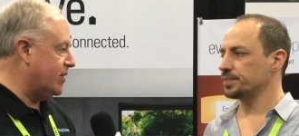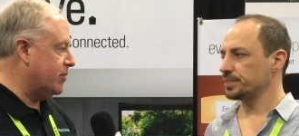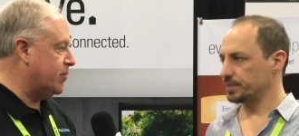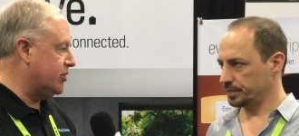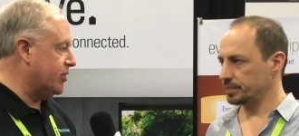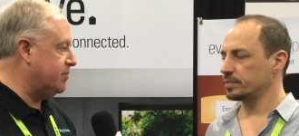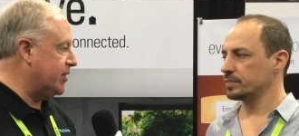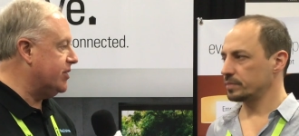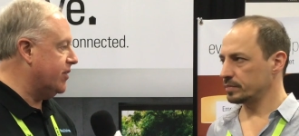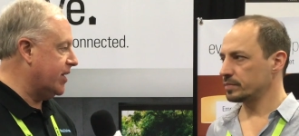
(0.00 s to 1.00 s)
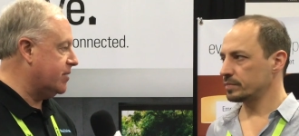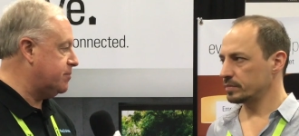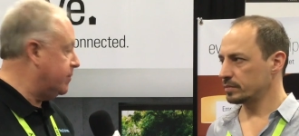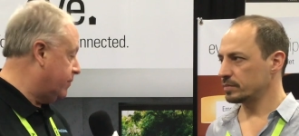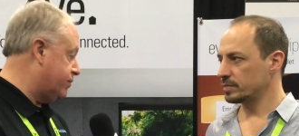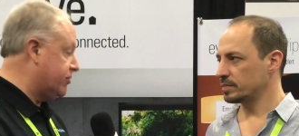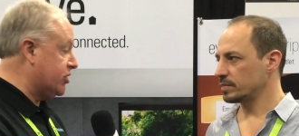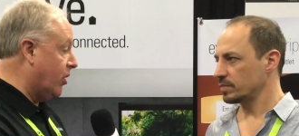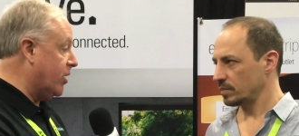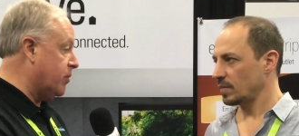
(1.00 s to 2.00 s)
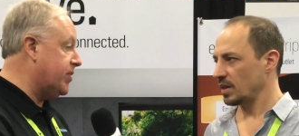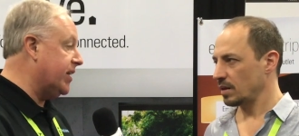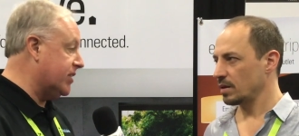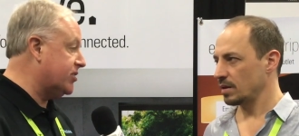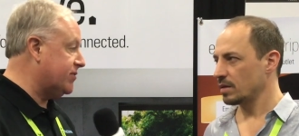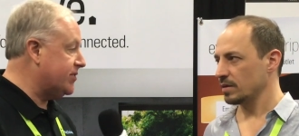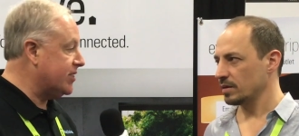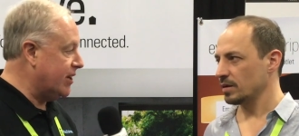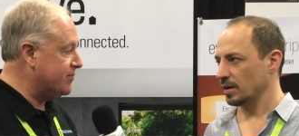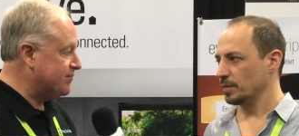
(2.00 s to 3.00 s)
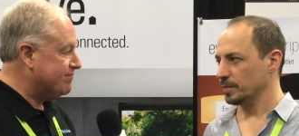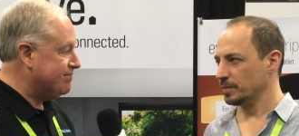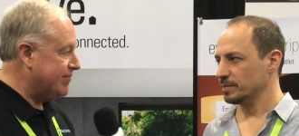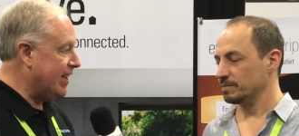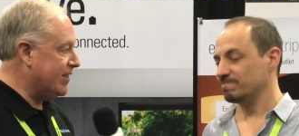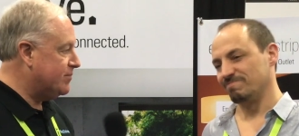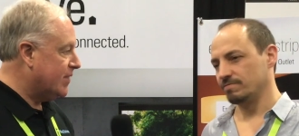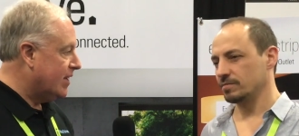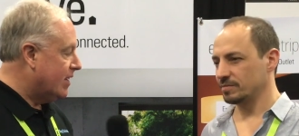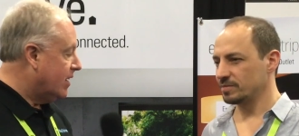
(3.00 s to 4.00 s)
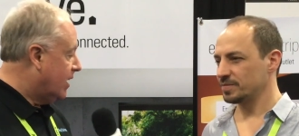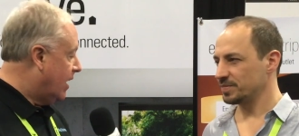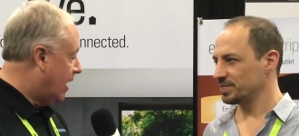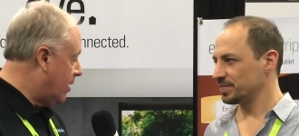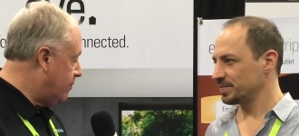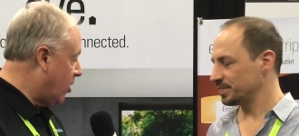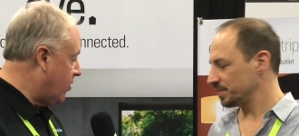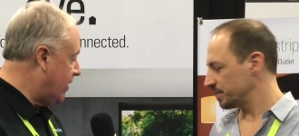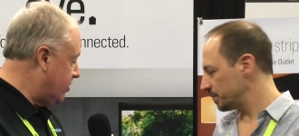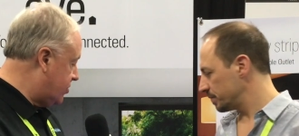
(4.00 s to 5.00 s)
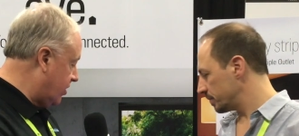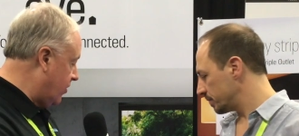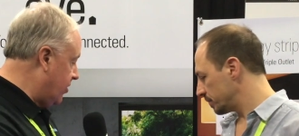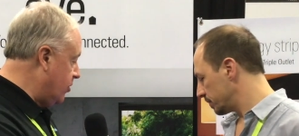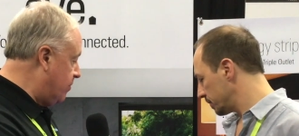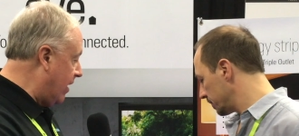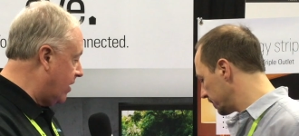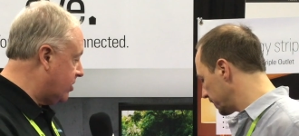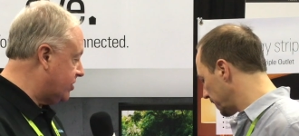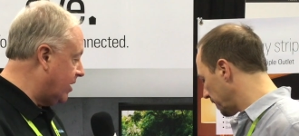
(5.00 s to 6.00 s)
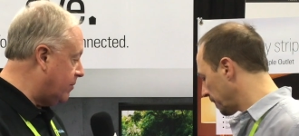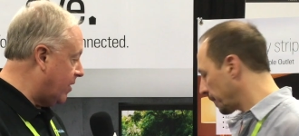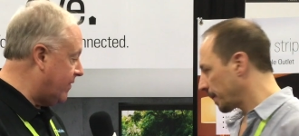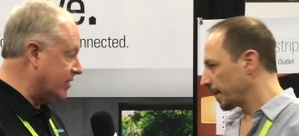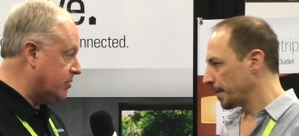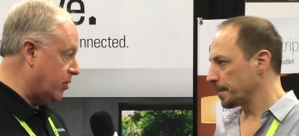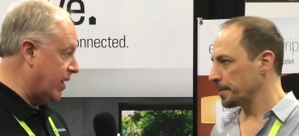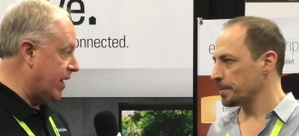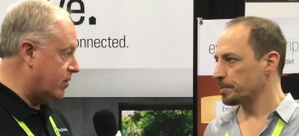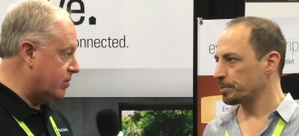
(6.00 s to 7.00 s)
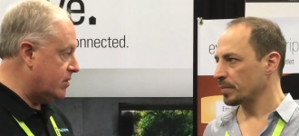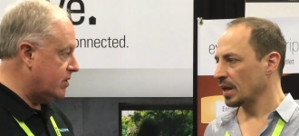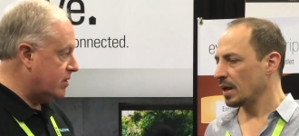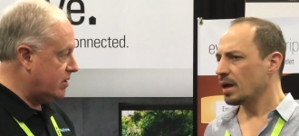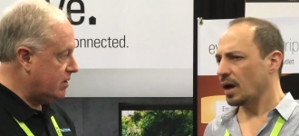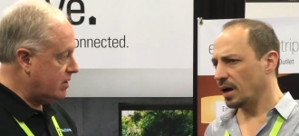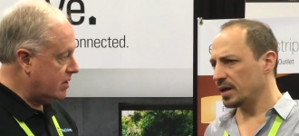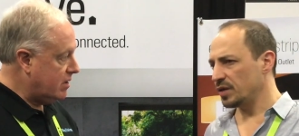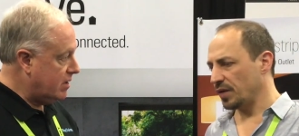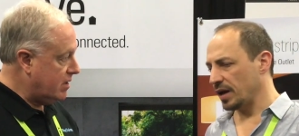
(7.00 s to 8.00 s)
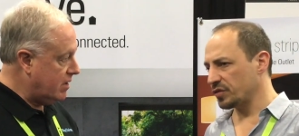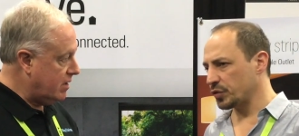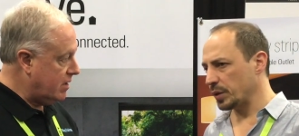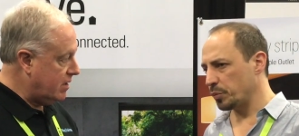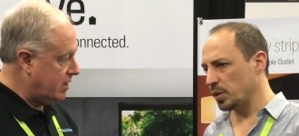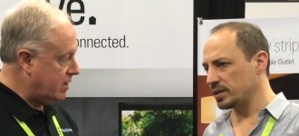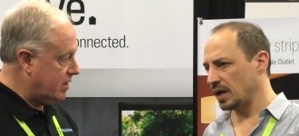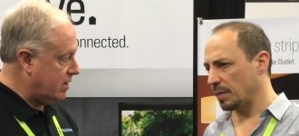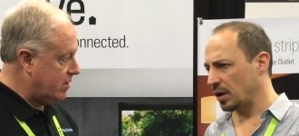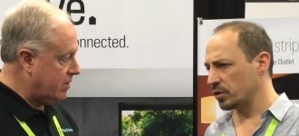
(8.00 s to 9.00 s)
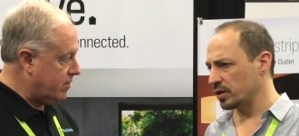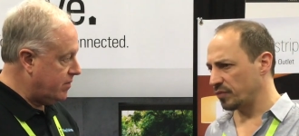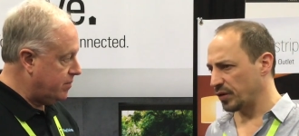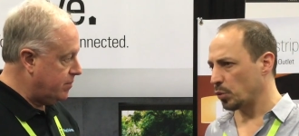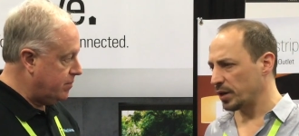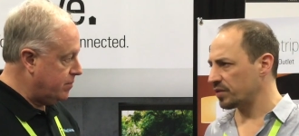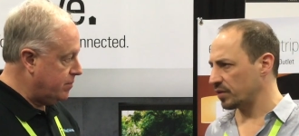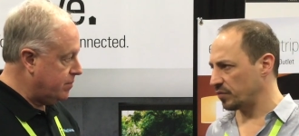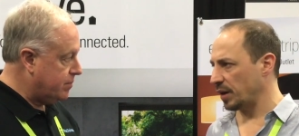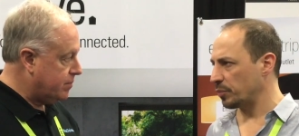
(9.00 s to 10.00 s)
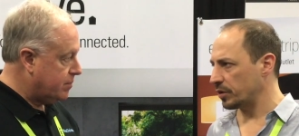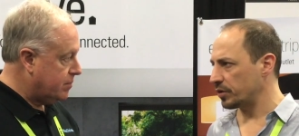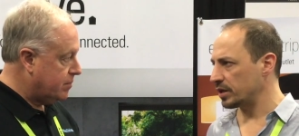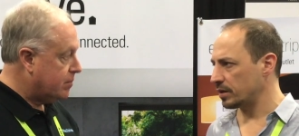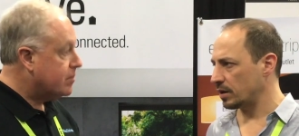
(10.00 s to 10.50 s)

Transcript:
Speaker 1: that we shouldn't be doing it, starting with this. So, yeah. Are the new products
Speaker 2: available now? Eve Light Strip will come out in a few weeks in February